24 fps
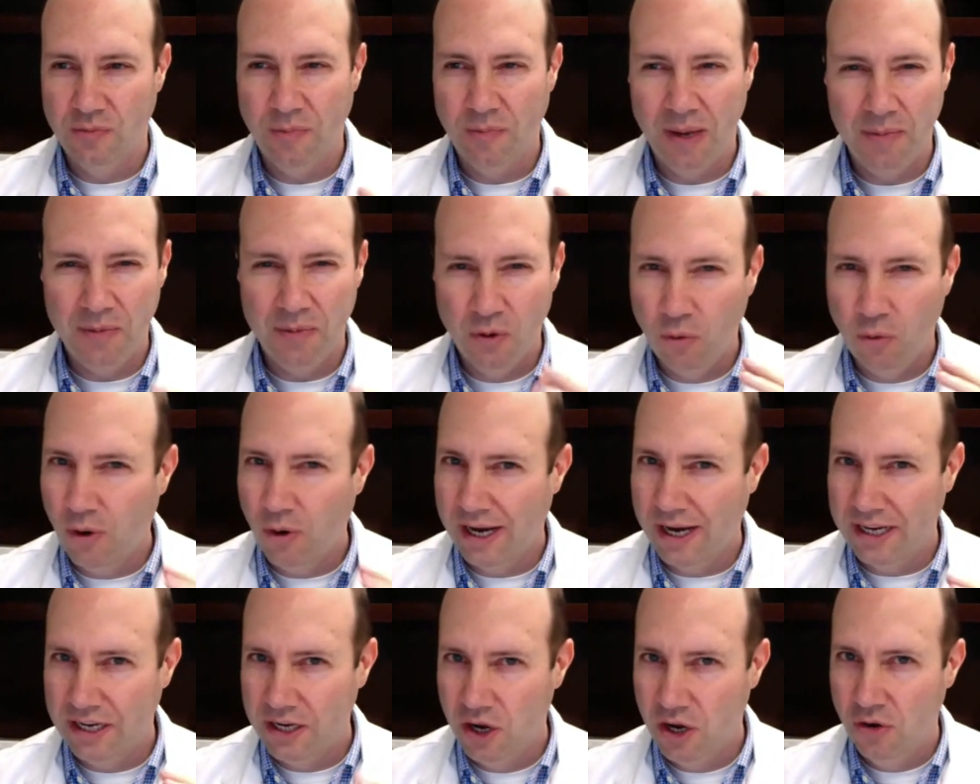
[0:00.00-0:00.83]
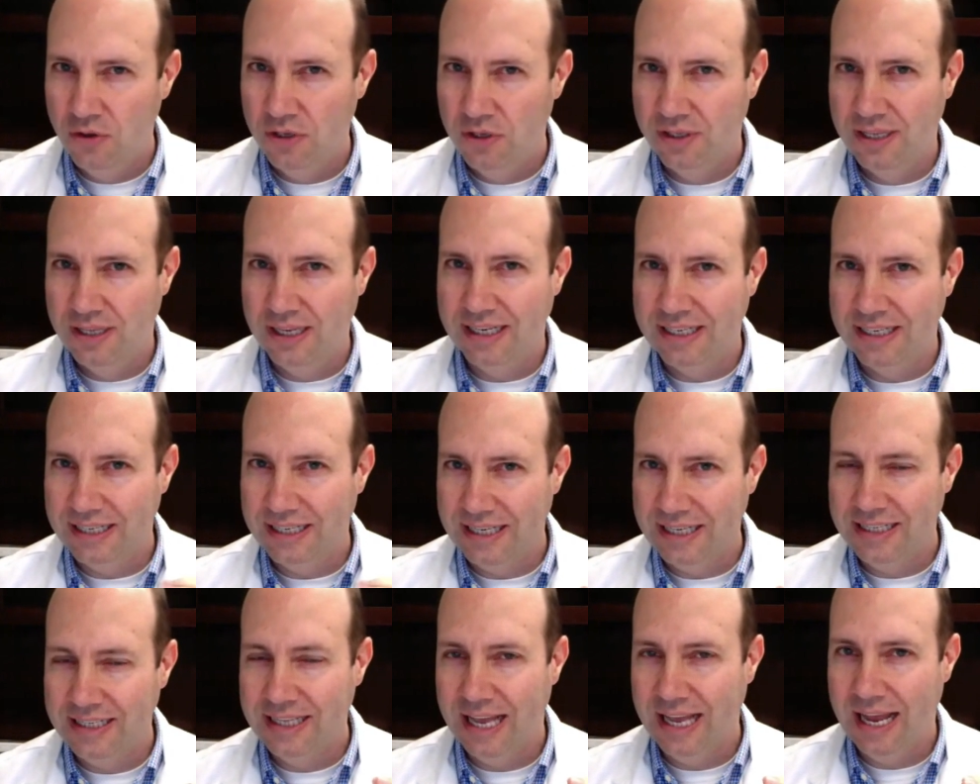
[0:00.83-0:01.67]
maybe where I know that they
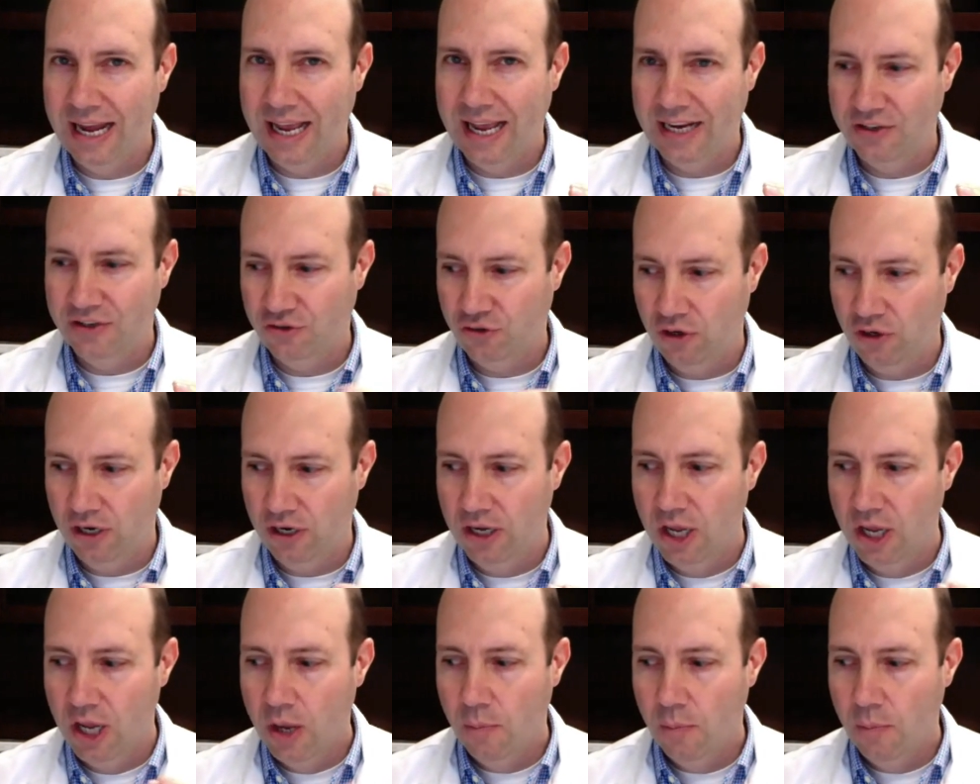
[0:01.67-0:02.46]
need that extra,